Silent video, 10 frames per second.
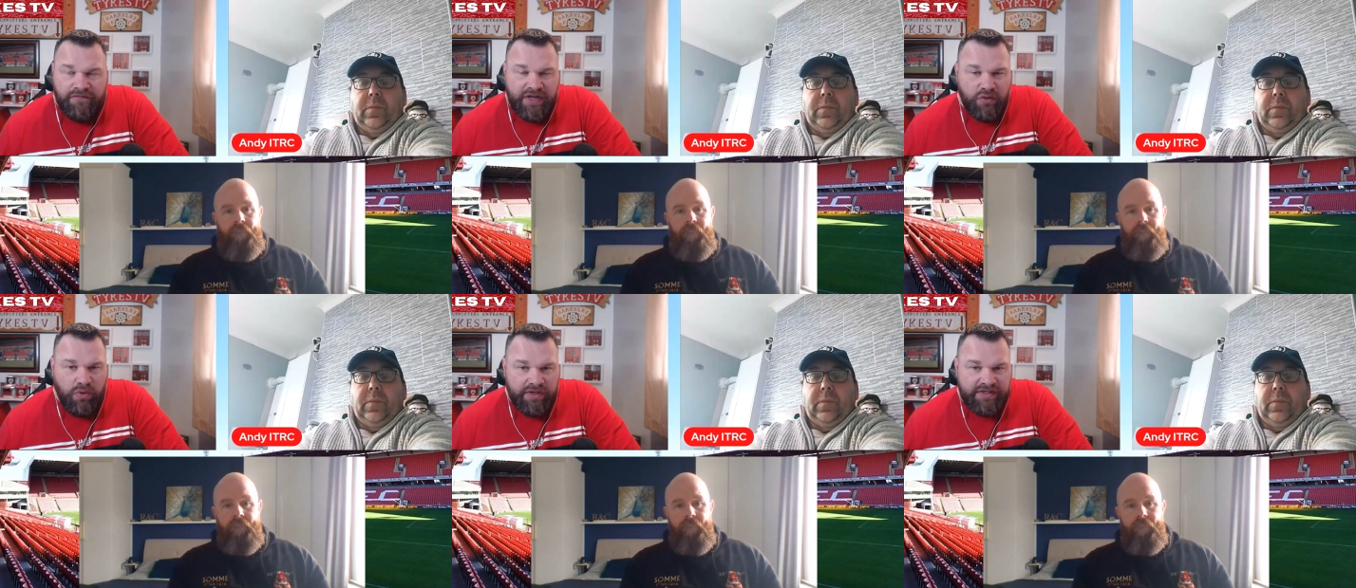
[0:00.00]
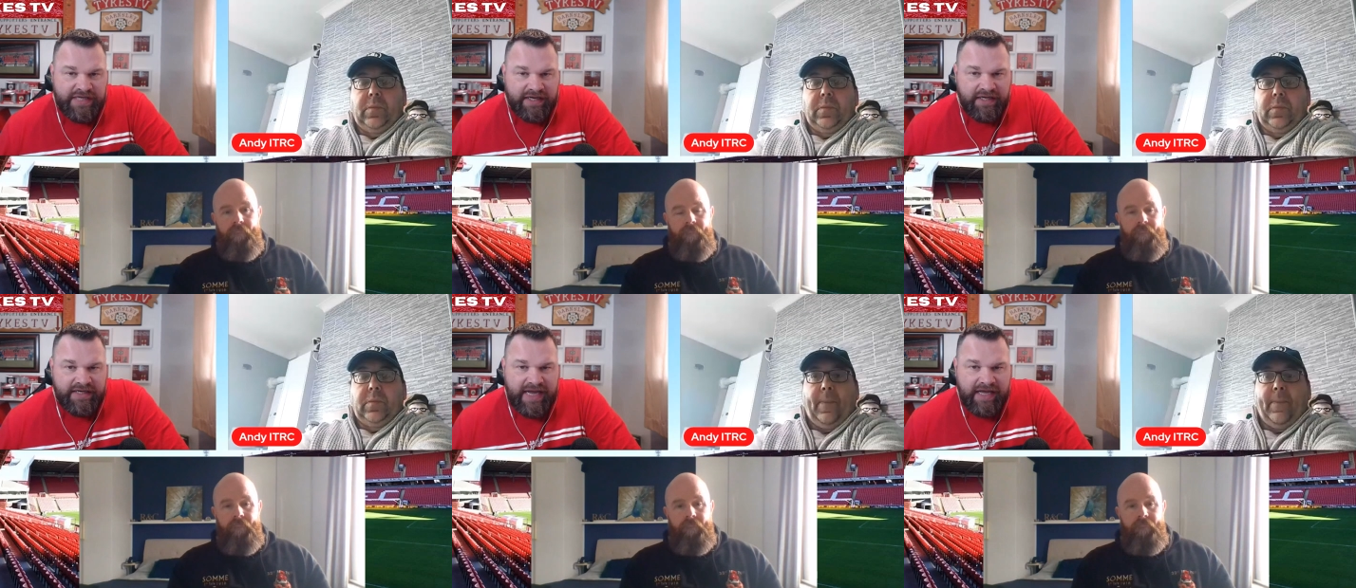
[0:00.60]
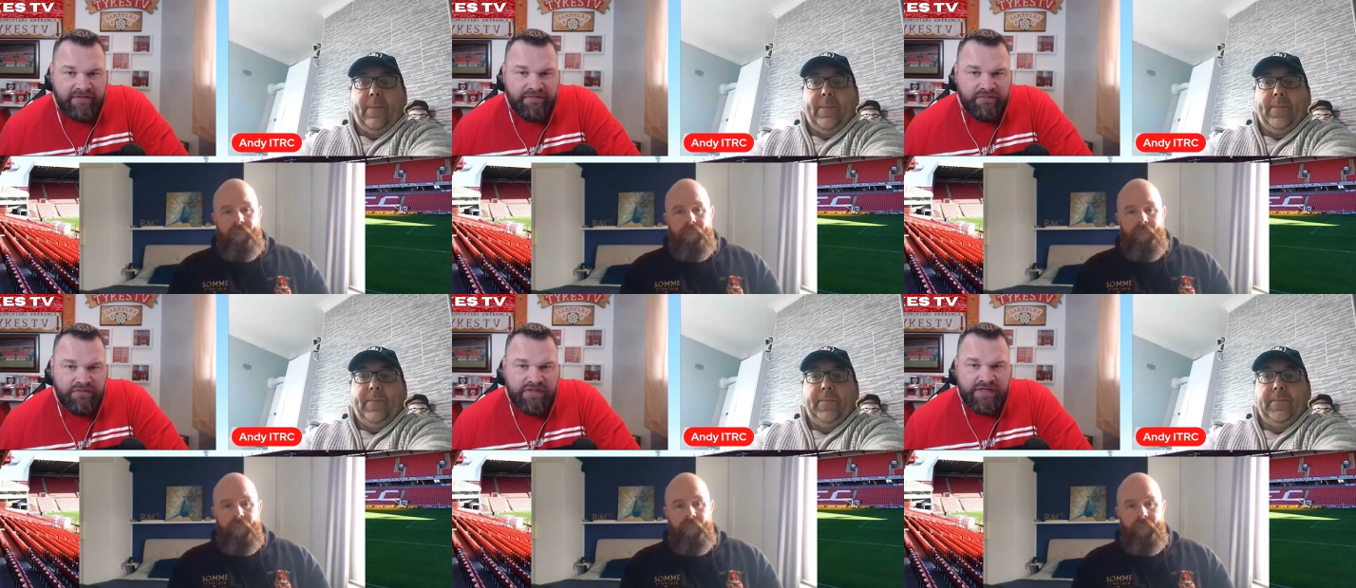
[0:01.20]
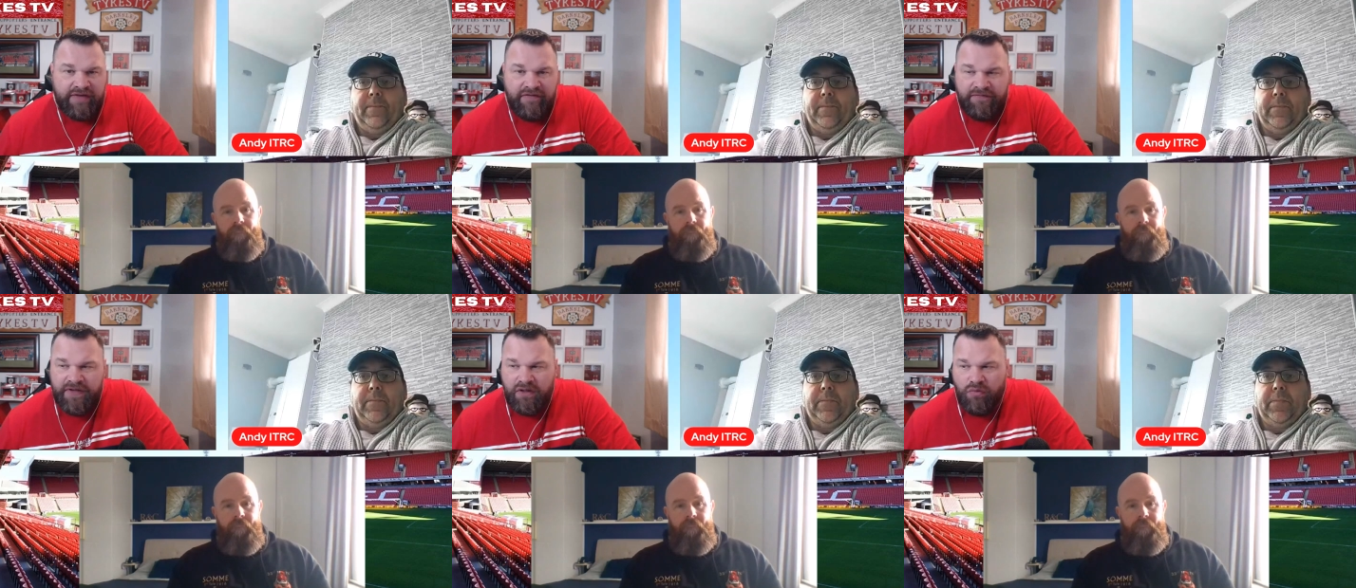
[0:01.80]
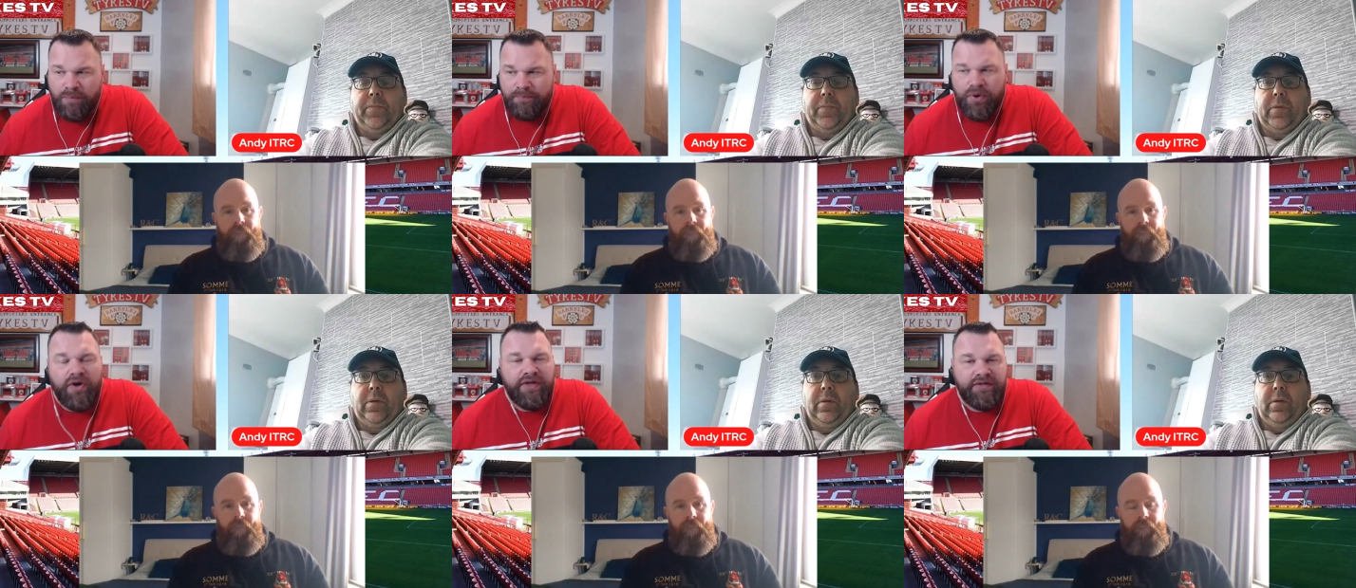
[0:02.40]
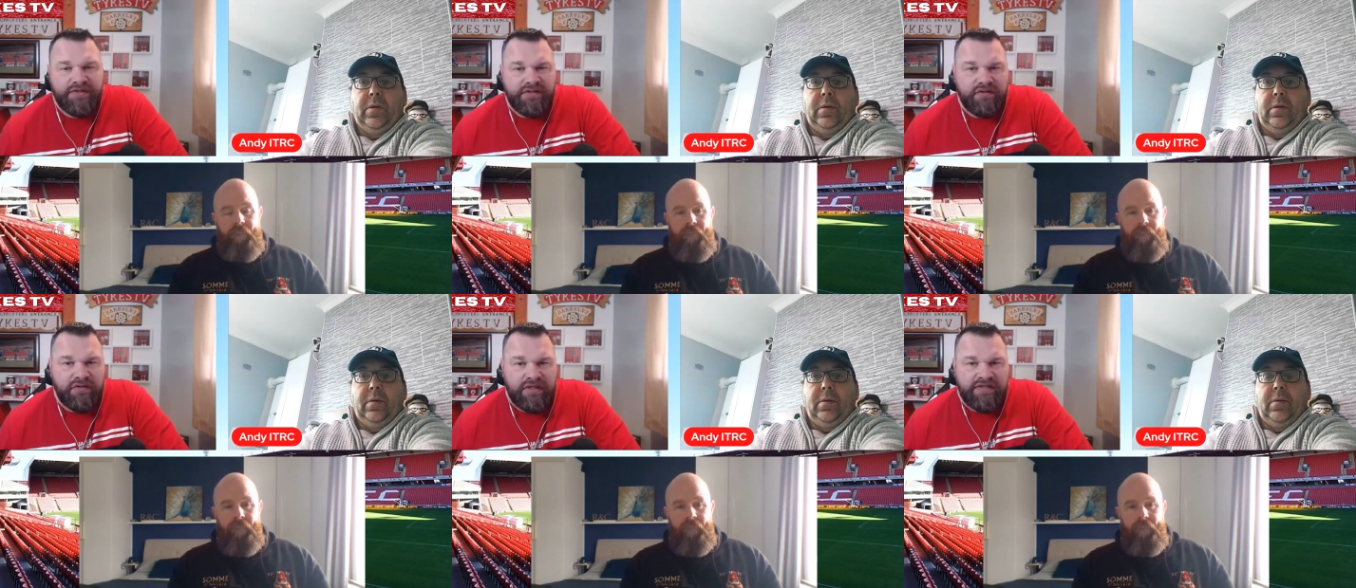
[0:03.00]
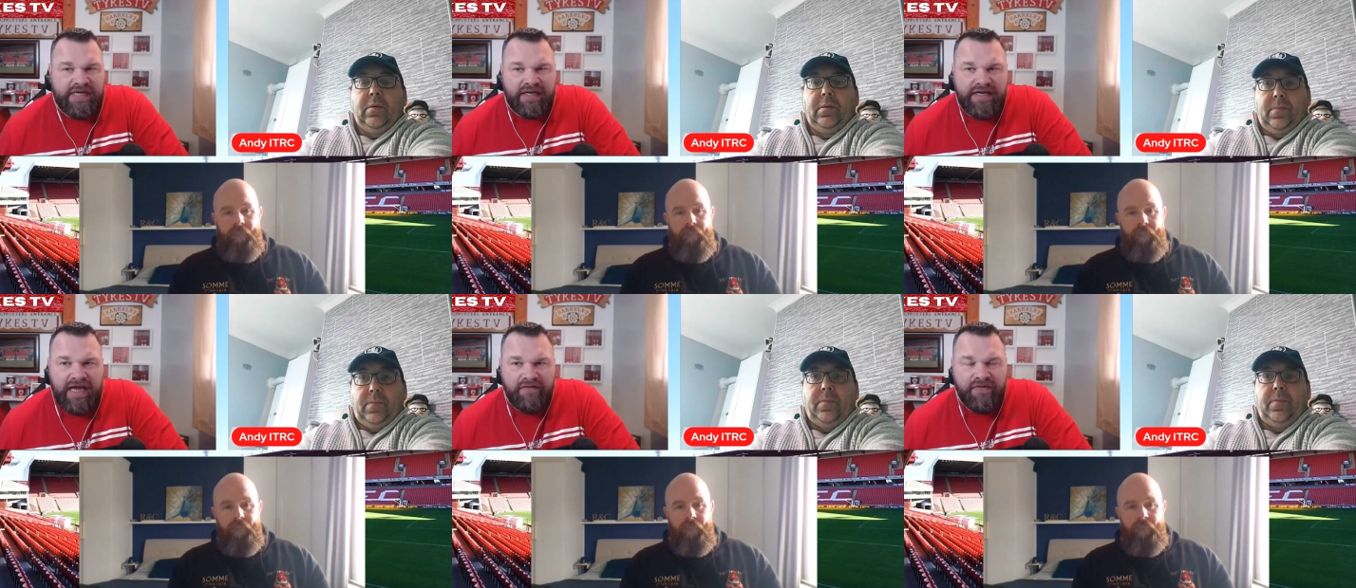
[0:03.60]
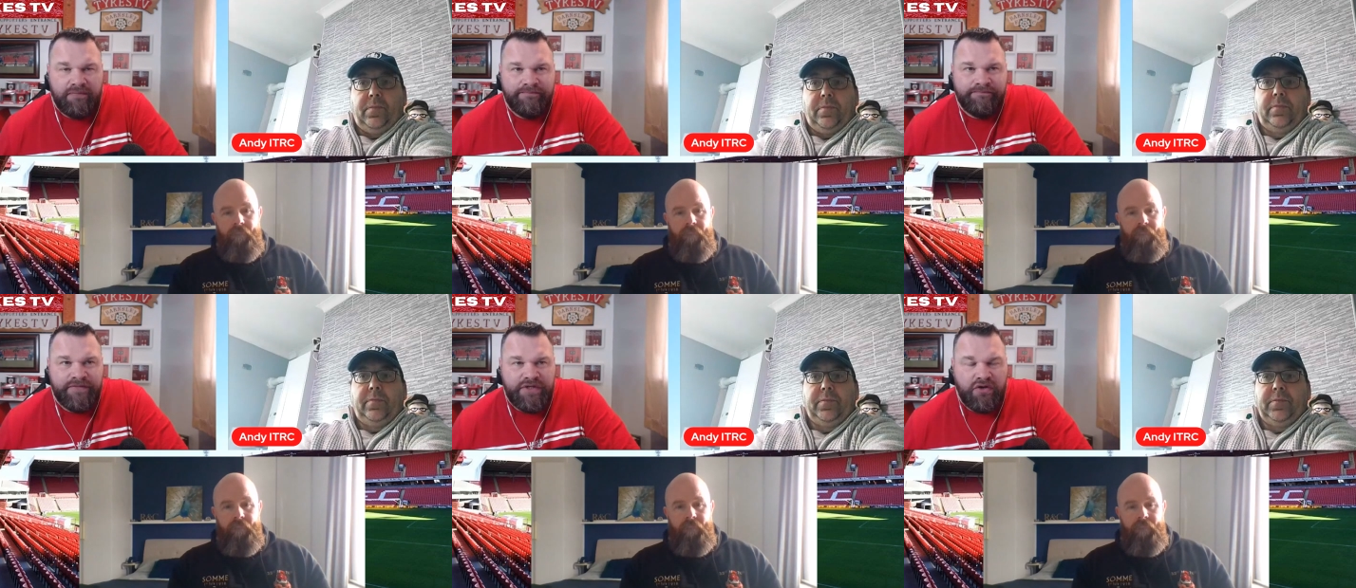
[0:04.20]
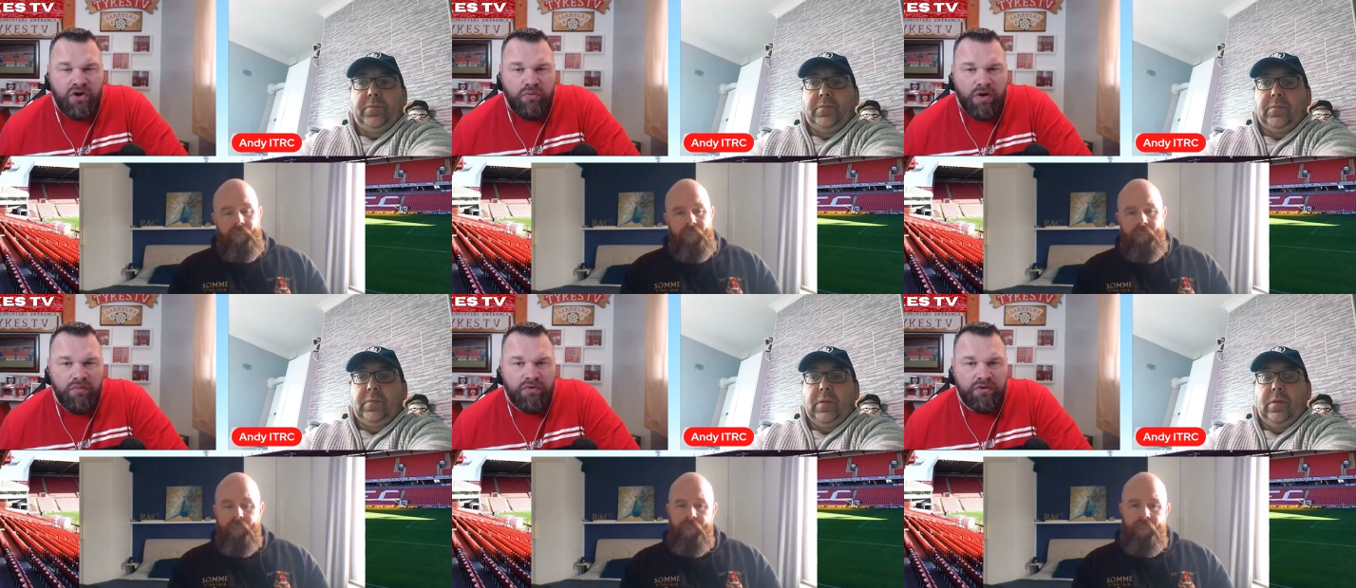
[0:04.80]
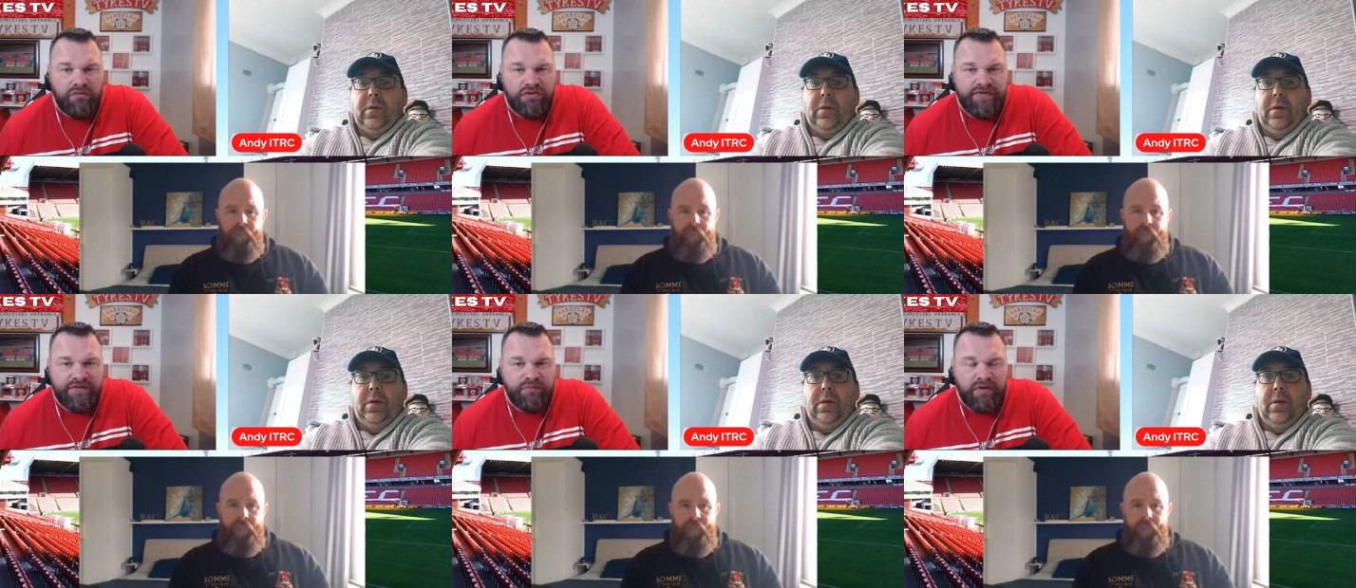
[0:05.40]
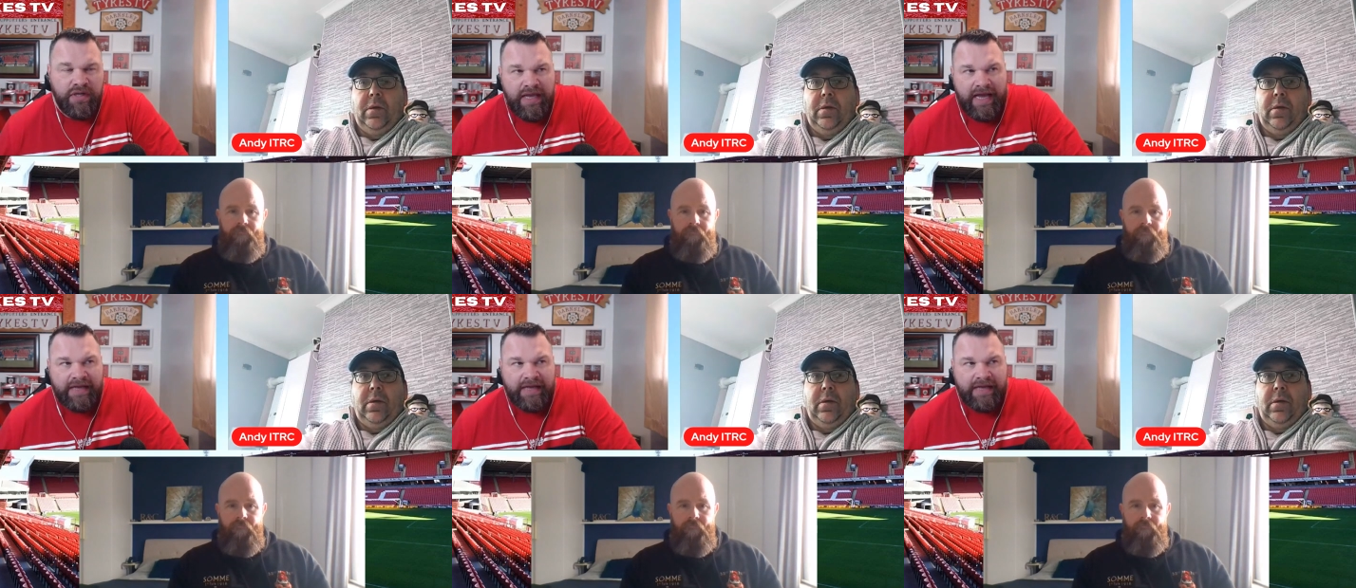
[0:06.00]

Speaker 1: 3 1 in second half. Did you ever feel at one point in second half that, mm, you know what, we're going to lose this? Well, I